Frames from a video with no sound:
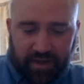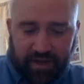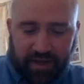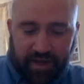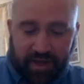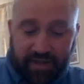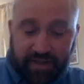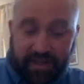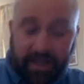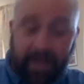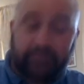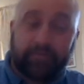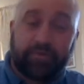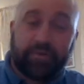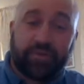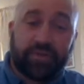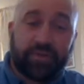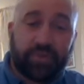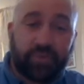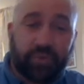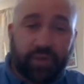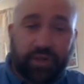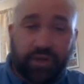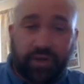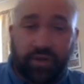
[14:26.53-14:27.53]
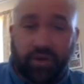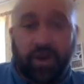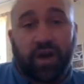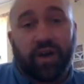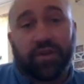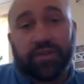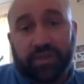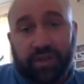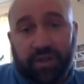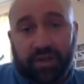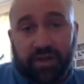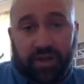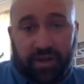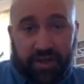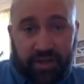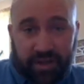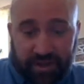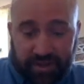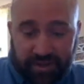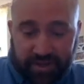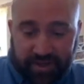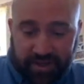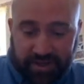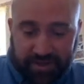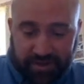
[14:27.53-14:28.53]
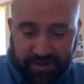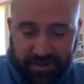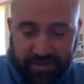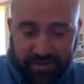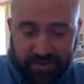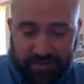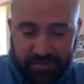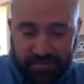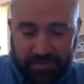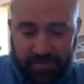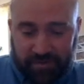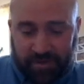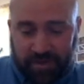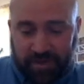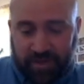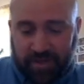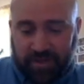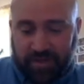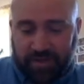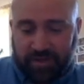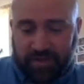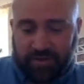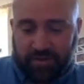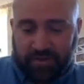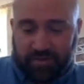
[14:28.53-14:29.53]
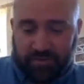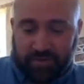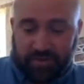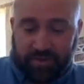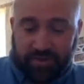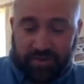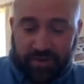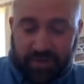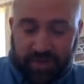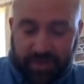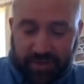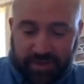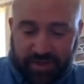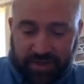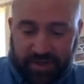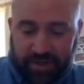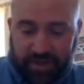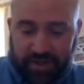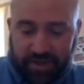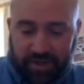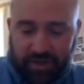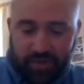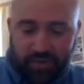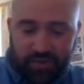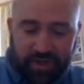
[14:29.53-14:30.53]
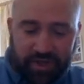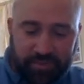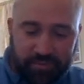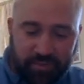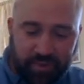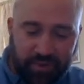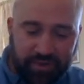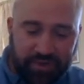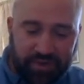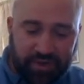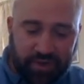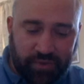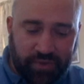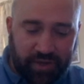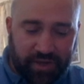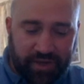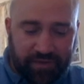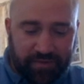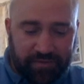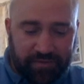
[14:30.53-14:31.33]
As happens when you are under a condition, modernity, you respond to it.